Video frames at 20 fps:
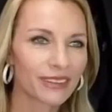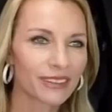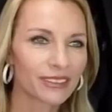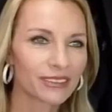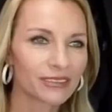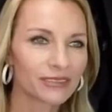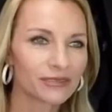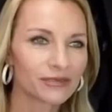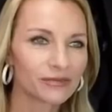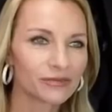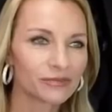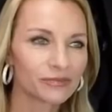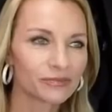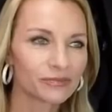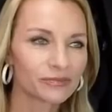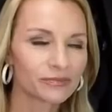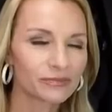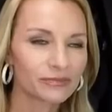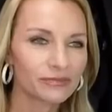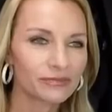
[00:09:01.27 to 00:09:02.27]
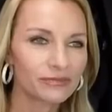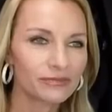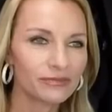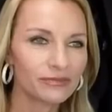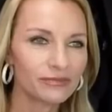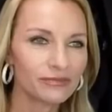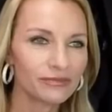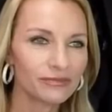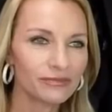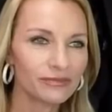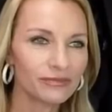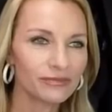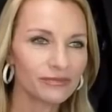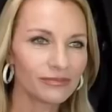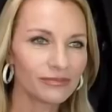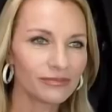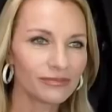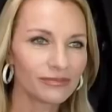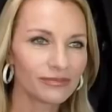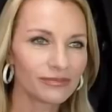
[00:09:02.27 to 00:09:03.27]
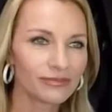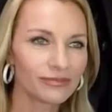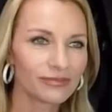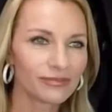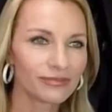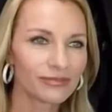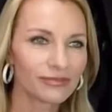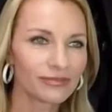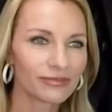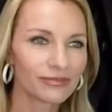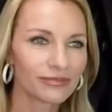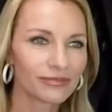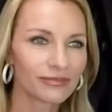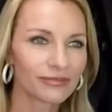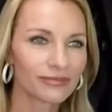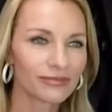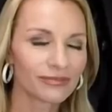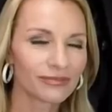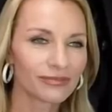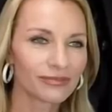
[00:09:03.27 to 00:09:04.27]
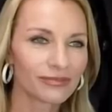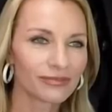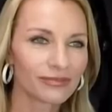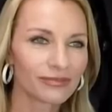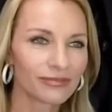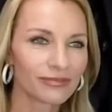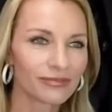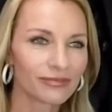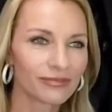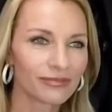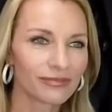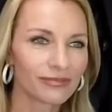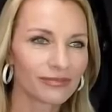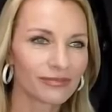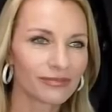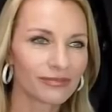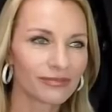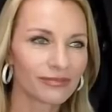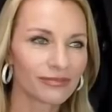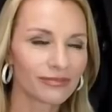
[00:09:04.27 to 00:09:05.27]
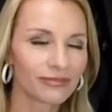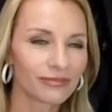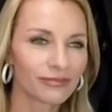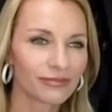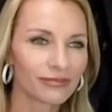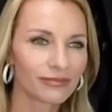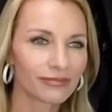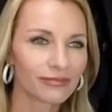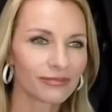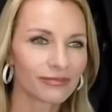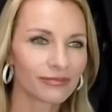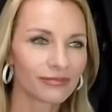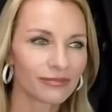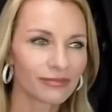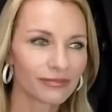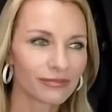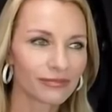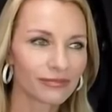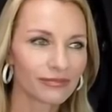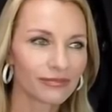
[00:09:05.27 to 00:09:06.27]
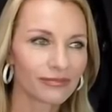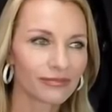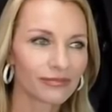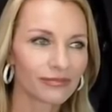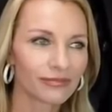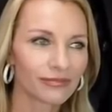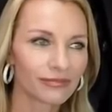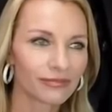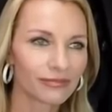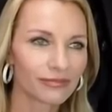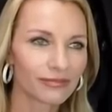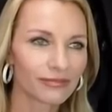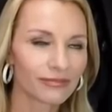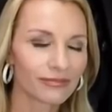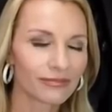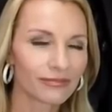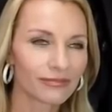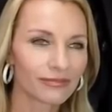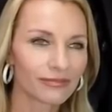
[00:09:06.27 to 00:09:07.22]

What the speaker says: This person isn't speaking.